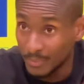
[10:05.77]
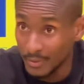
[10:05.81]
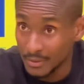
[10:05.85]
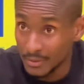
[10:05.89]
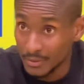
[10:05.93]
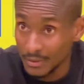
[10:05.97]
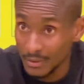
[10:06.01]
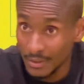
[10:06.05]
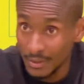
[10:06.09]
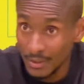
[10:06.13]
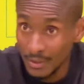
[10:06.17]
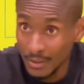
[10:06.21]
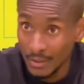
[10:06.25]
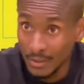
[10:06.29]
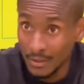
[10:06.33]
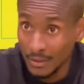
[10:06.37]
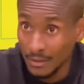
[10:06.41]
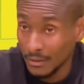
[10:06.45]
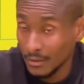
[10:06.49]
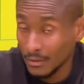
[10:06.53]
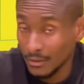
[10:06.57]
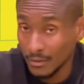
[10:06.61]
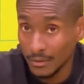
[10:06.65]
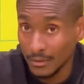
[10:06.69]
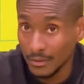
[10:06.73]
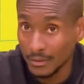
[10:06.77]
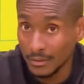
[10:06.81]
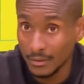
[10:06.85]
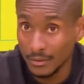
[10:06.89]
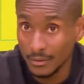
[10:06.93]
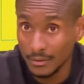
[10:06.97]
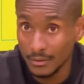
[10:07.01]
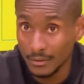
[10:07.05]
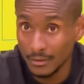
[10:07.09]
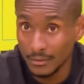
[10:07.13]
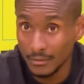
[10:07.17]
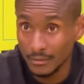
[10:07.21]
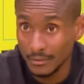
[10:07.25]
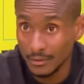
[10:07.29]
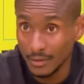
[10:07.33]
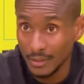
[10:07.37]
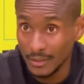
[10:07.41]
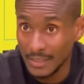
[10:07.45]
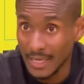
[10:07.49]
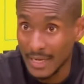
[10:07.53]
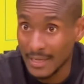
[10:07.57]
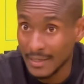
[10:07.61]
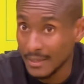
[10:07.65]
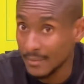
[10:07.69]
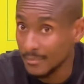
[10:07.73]
But uh, the
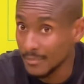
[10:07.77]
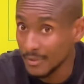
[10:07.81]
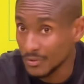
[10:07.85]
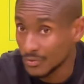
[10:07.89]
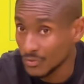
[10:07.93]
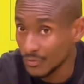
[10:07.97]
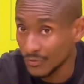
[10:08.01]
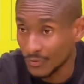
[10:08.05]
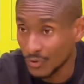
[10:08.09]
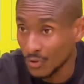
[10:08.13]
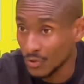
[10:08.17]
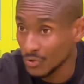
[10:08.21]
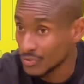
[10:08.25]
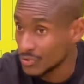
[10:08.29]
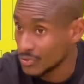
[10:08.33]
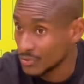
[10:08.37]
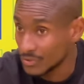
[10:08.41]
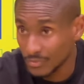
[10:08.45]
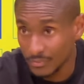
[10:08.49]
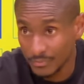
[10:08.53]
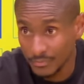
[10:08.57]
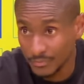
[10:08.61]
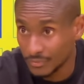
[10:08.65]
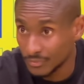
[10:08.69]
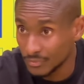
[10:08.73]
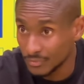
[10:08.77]
dynamics of course